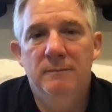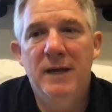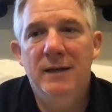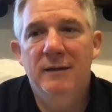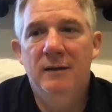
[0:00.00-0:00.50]

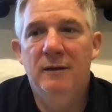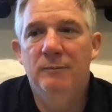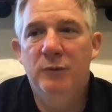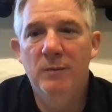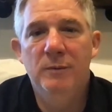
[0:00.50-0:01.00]
make
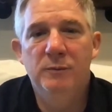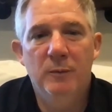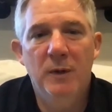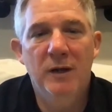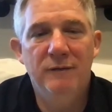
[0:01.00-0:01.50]
the per member
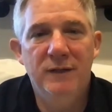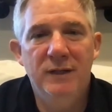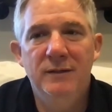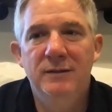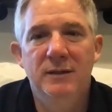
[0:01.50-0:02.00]
per month
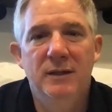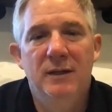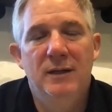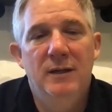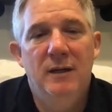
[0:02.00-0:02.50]
fees
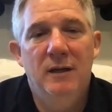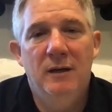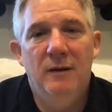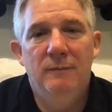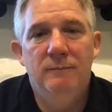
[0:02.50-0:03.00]

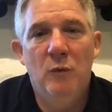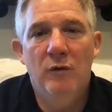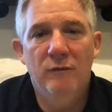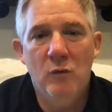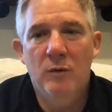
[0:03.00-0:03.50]

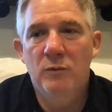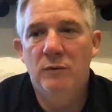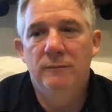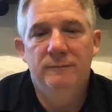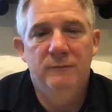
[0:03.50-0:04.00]
more
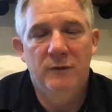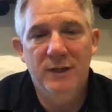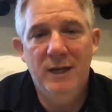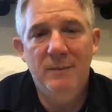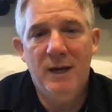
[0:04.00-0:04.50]
affordable for
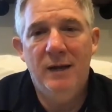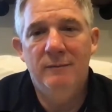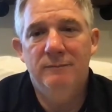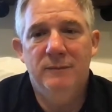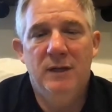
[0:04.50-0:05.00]
them,
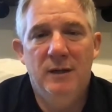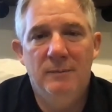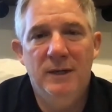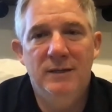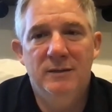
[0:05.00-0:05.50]
and
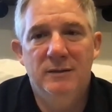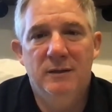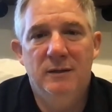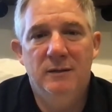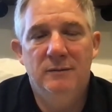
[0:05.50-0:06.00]
makes
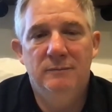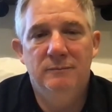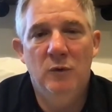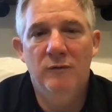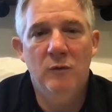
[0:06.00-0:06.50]

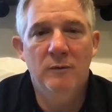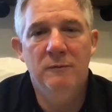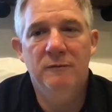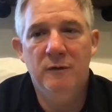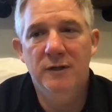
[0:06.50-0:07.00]
more
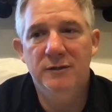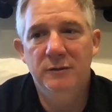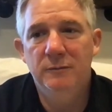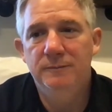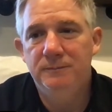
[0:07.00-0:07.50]
affordable for us
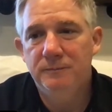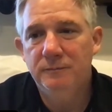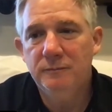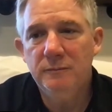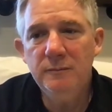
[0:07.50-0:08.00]
too.
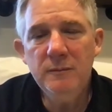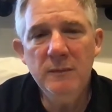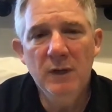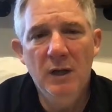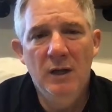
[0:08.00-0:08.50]

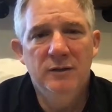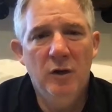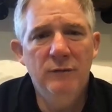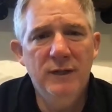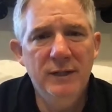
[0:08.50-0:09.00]

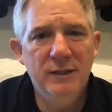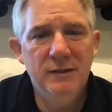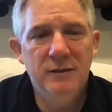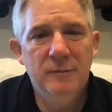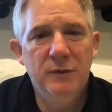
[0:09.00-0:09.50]
So hopefully this
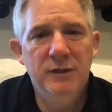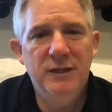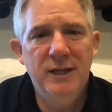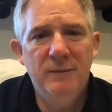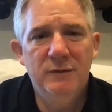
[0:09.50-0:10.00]
is some
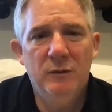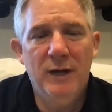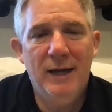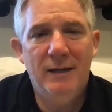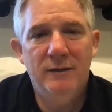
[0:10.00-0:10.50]
good tips
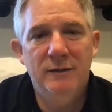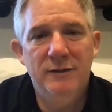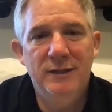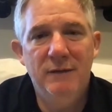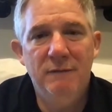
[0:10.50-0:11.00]
on how
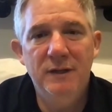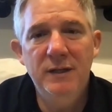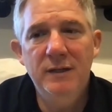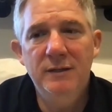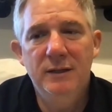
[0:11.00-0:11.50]
to set
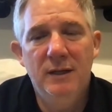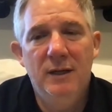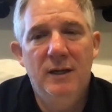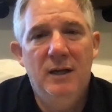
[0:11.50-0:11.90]
fees.